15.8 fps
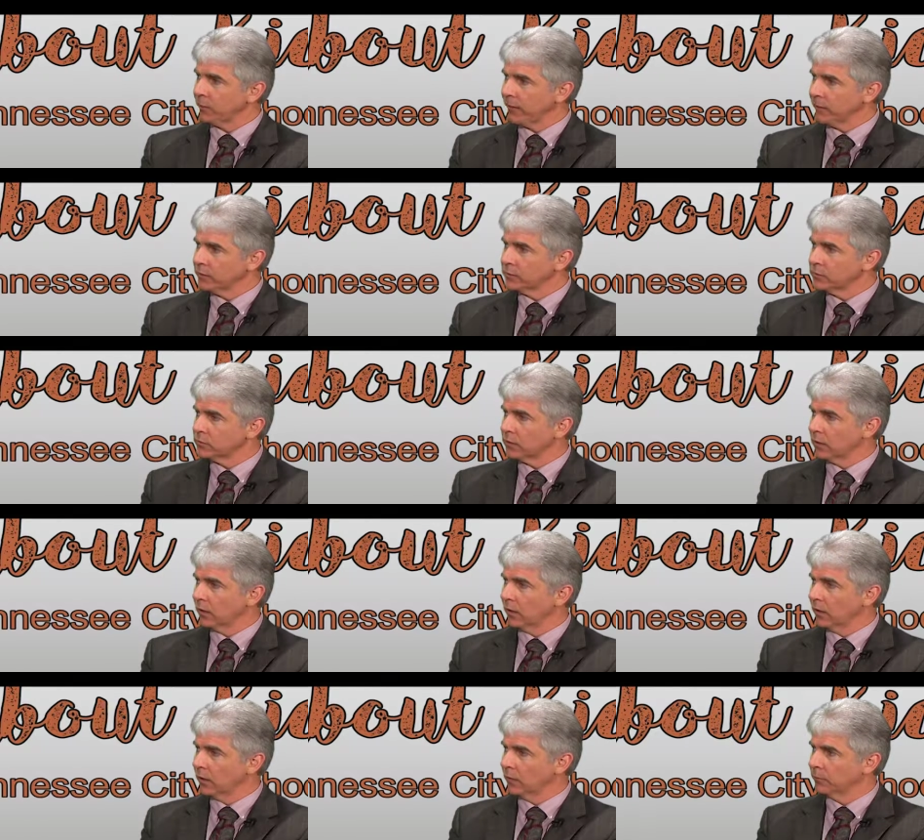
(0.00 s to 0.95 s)
parents,
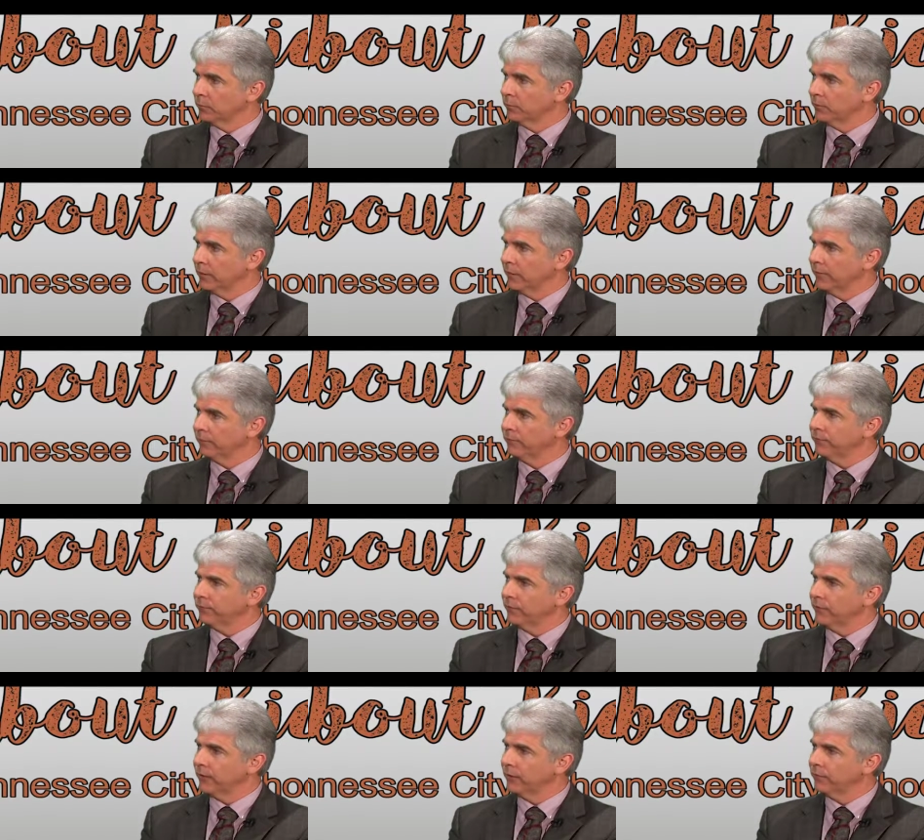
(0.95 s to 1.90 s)

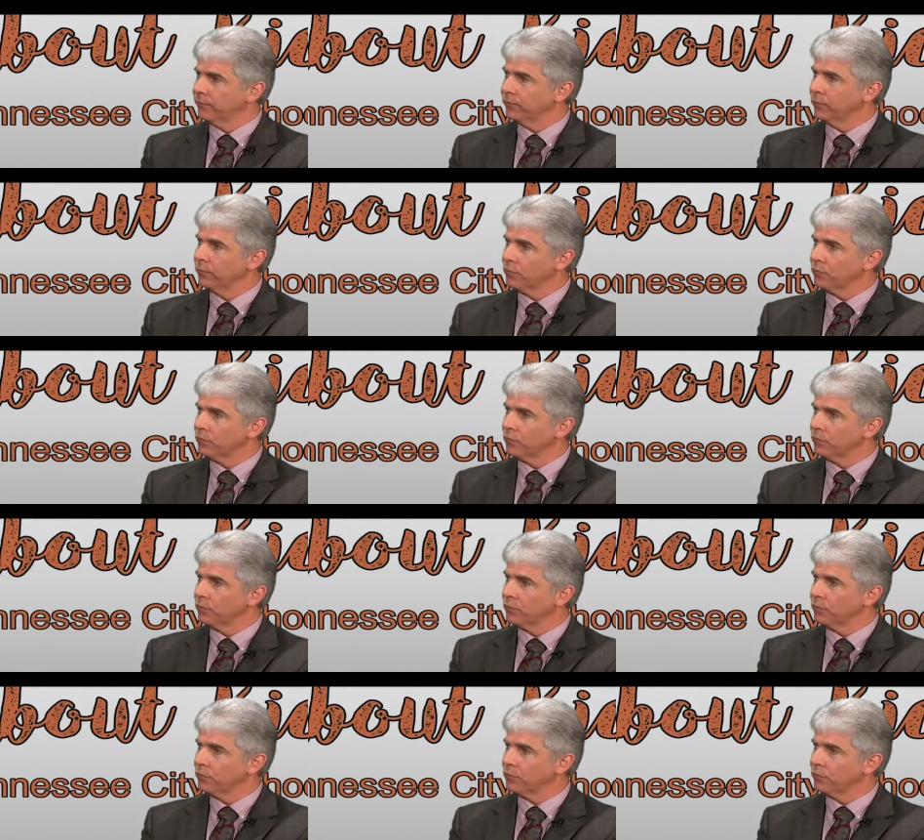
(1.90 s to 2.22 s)
if the